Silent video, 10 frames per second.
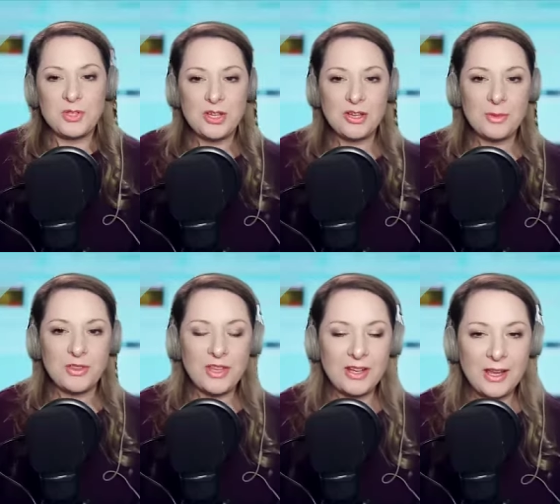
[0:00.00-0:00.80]
you talk about
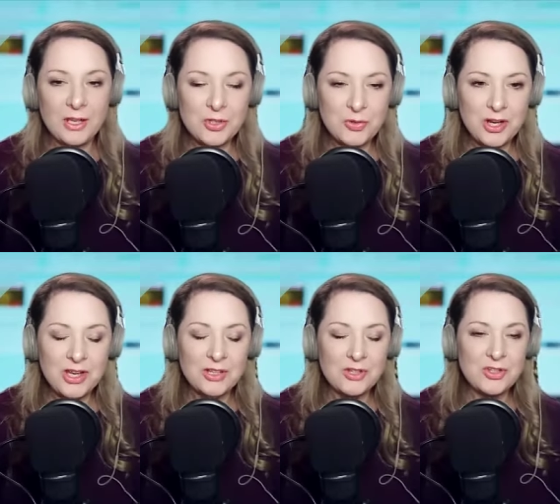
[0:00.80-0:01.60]
that age
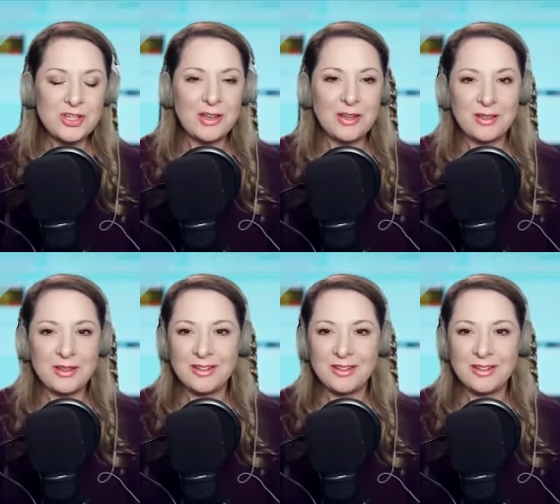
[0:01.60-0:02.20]
range uh,